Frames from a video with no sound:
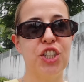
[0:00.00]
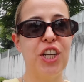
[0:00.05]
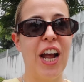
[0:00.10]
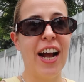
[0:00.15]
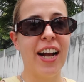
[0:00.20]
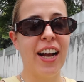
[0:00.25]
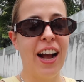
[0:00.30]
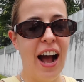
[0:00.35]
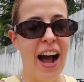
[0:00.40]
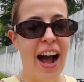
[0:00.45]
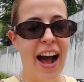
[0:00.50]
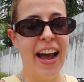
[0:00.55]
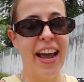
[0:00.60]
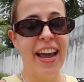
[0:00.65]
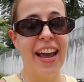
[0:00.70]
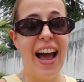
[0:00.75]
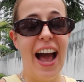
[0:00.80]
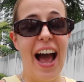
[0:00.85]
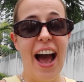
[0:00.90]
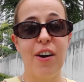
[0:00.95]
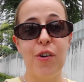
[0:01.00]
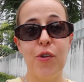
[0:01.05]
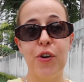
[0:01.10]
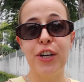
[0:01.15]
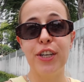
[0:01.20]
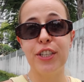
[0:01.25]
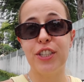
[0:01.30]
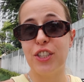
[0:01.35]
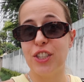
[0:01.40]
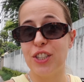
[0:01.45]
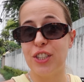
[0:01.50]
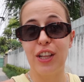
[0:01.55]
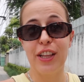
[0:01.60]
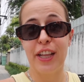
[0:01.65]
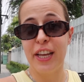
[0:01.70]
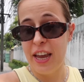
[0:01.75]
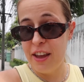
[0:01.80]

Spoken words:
Shanghai, I was